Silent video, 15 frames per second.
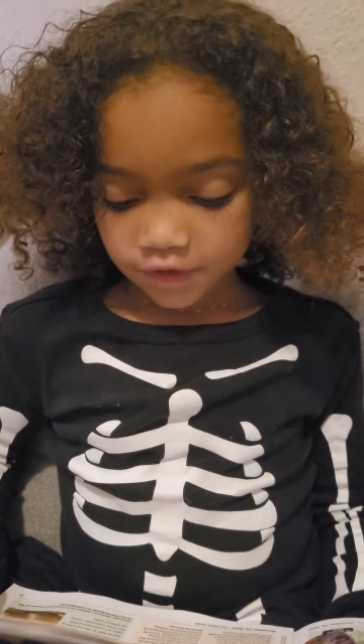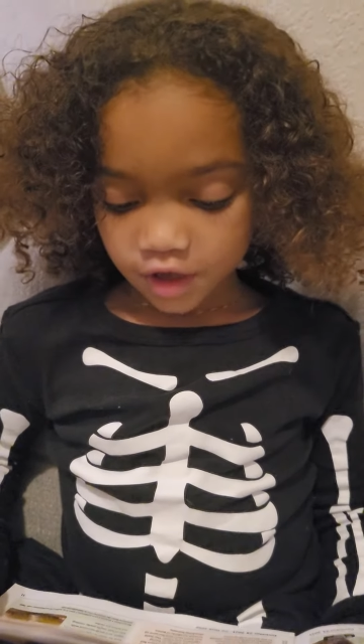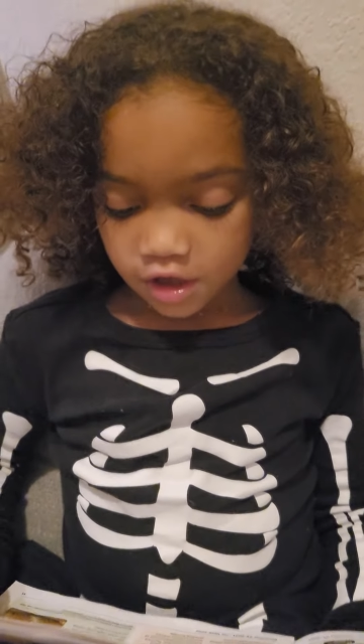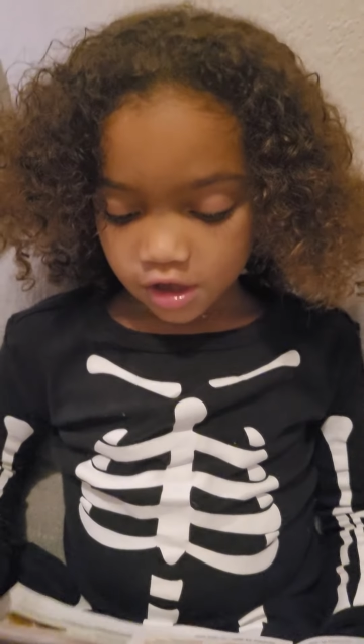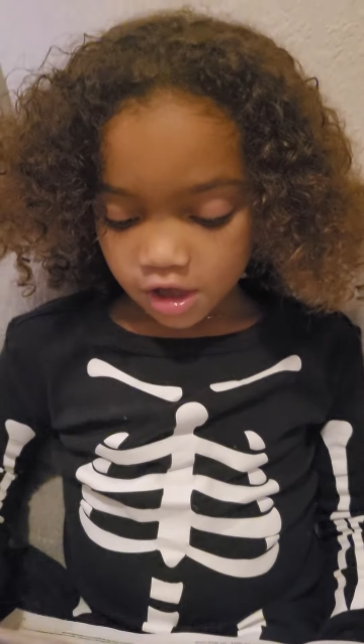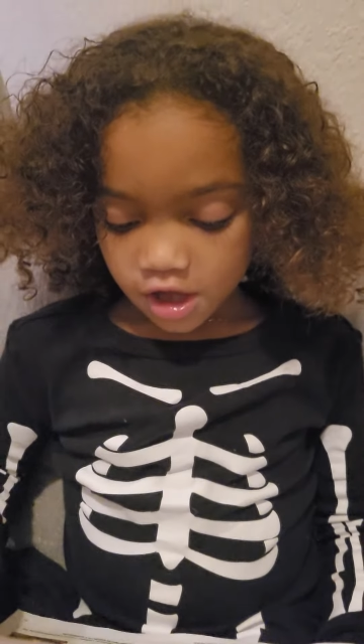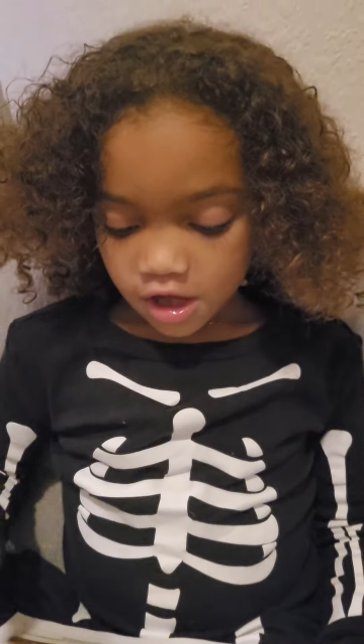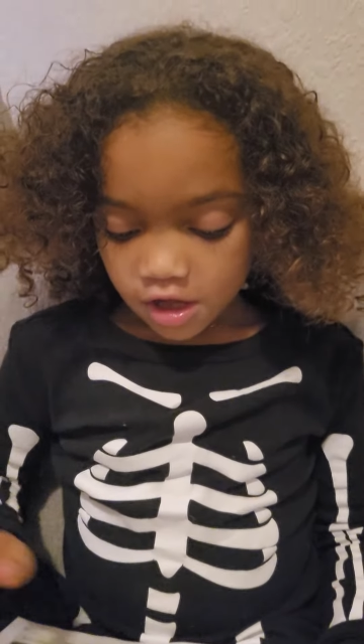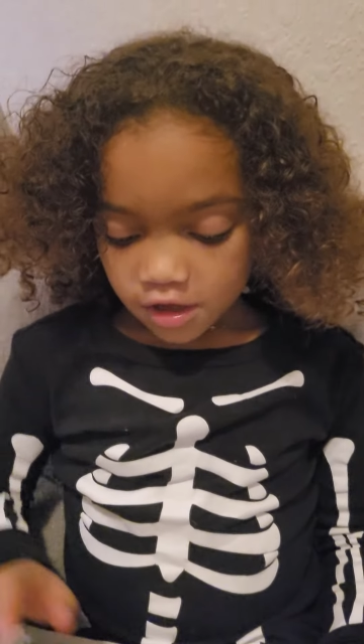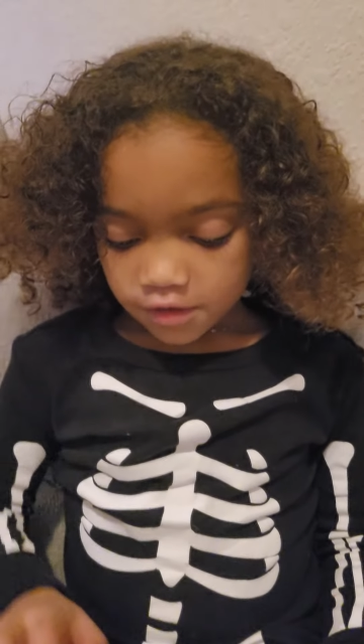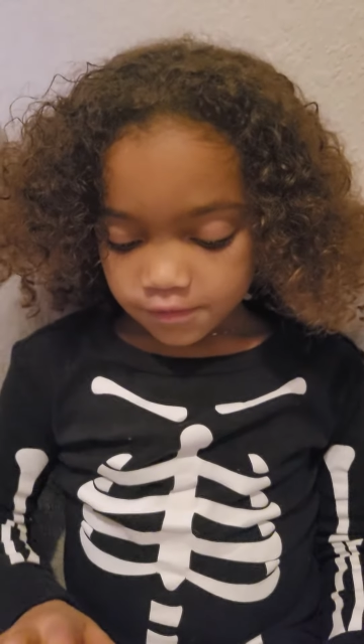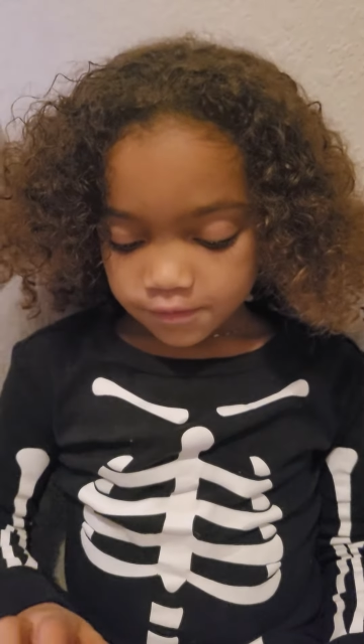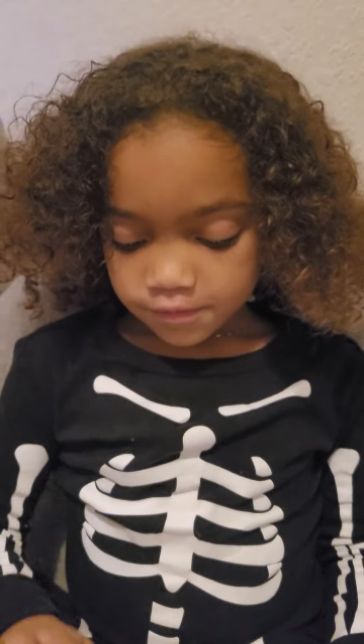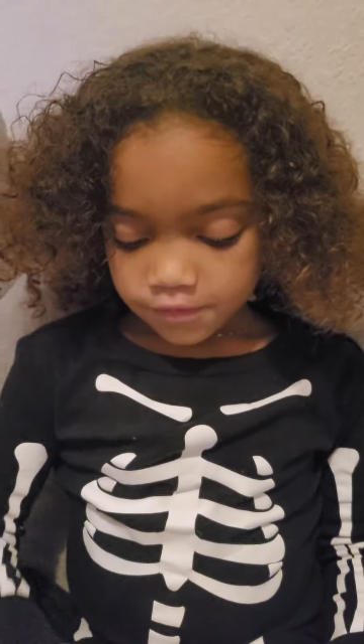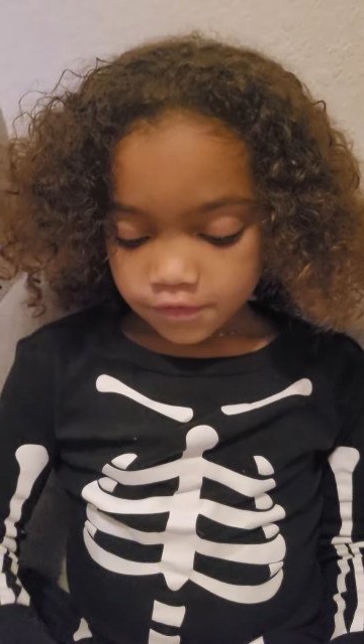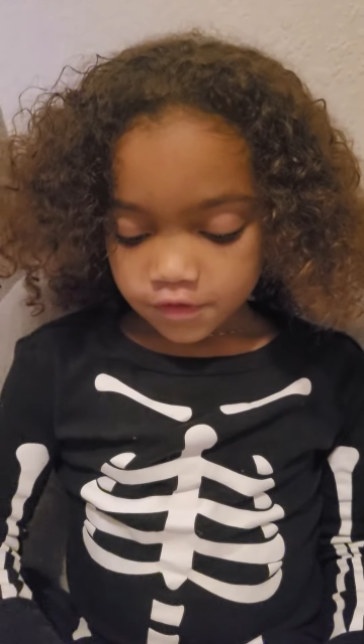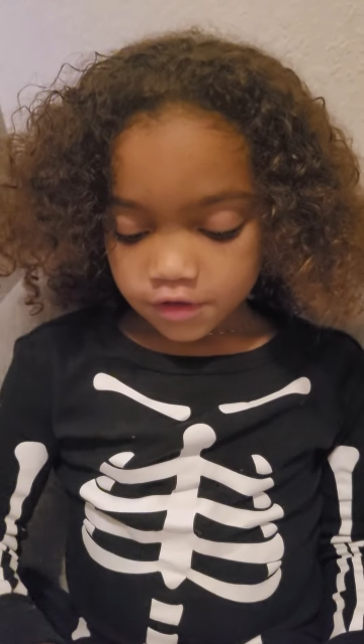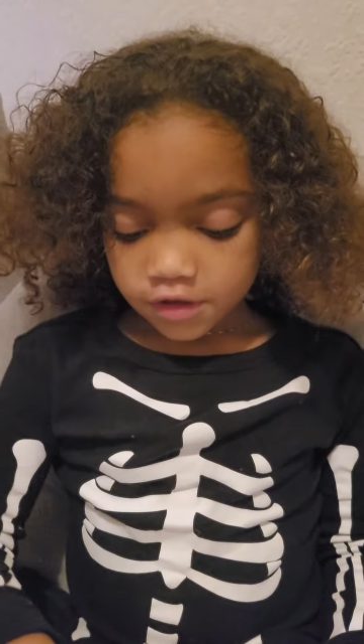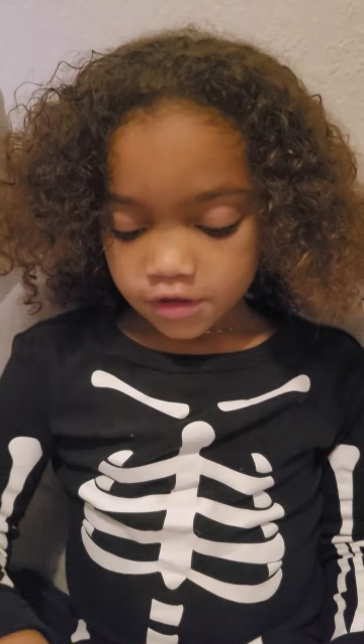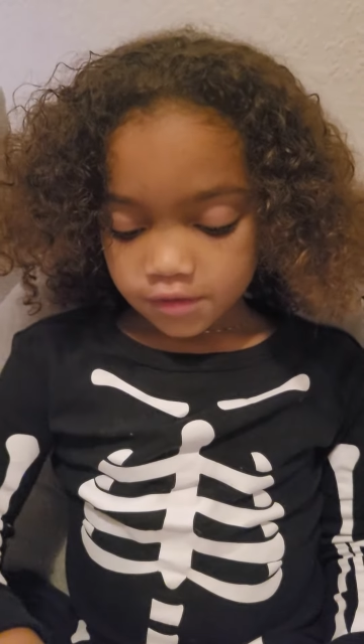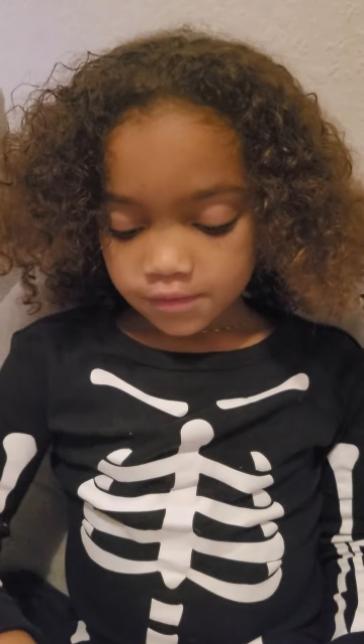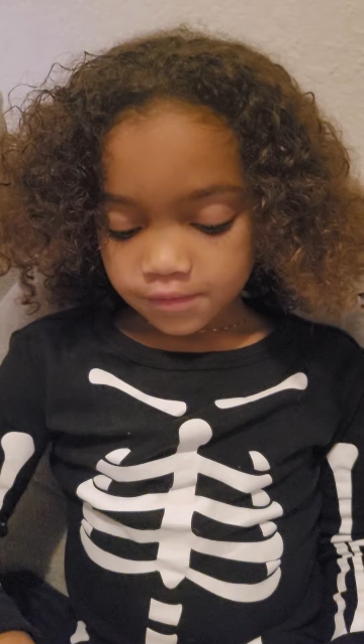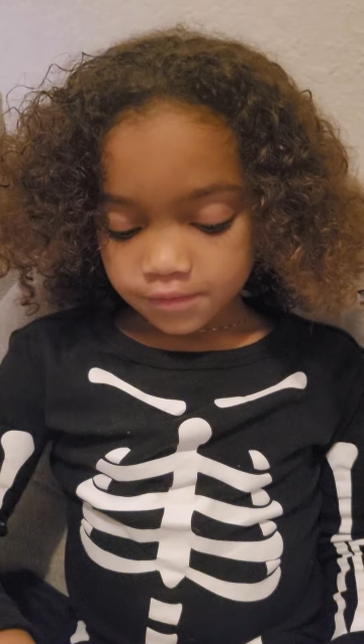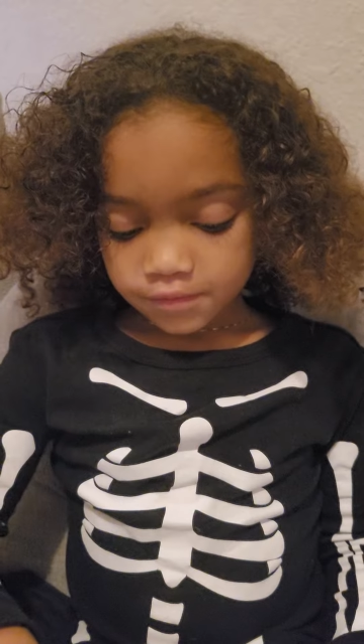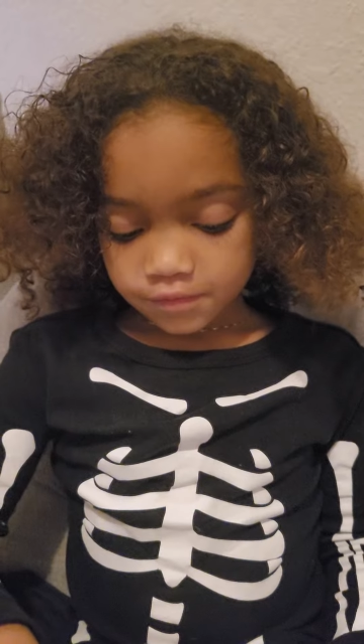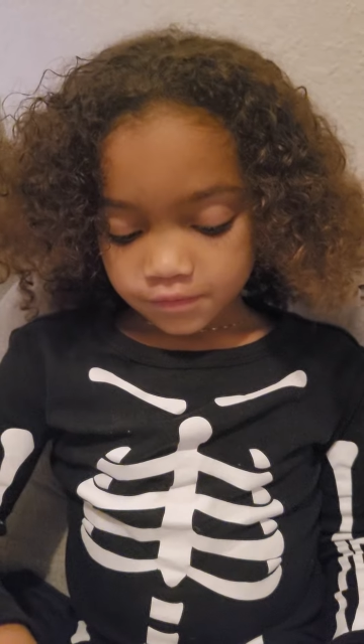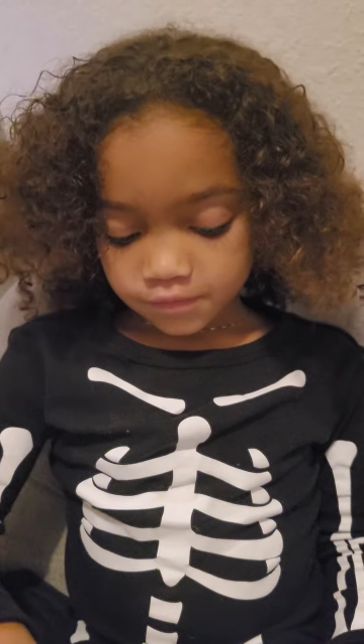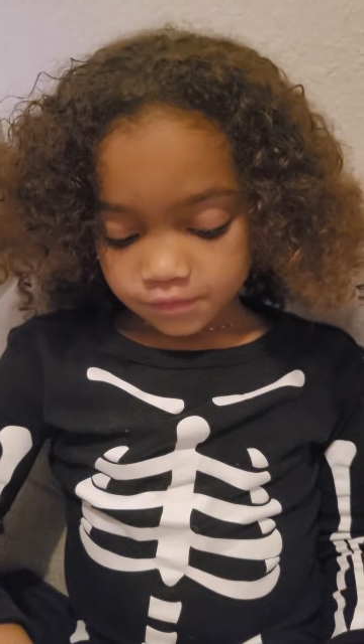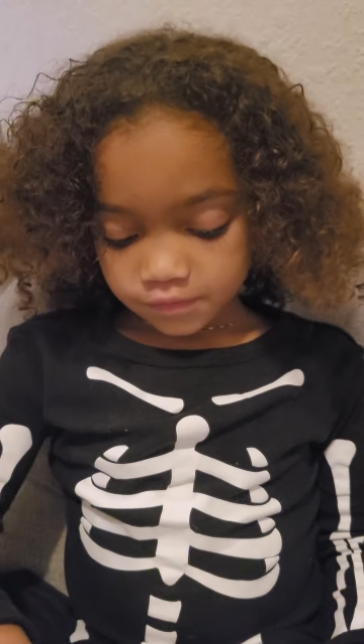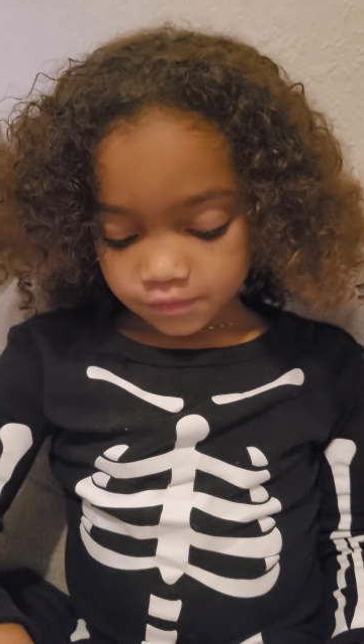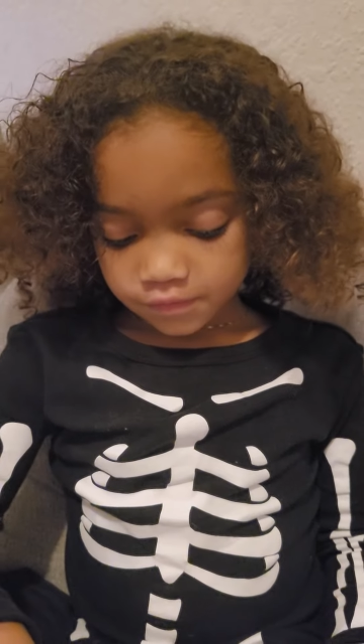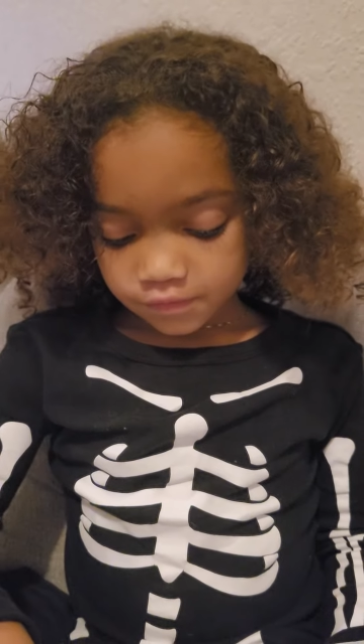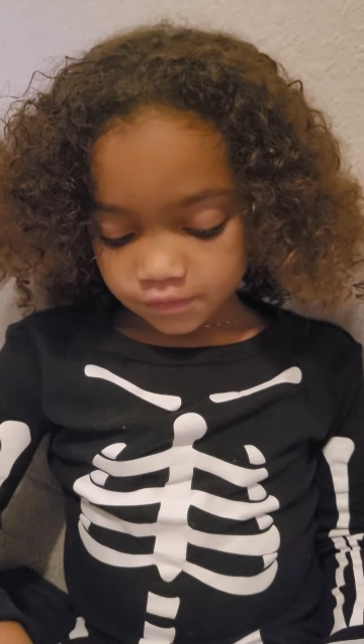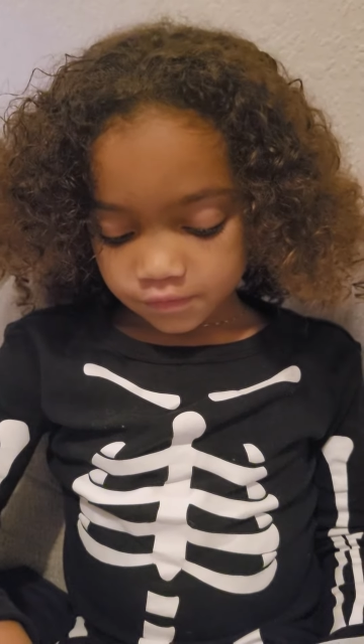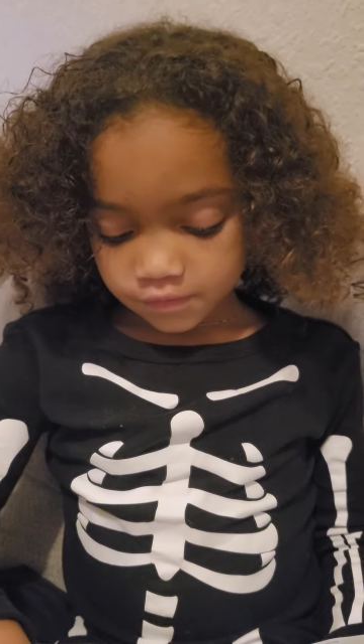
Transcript: You want to re read that word for her, Sash? Maya?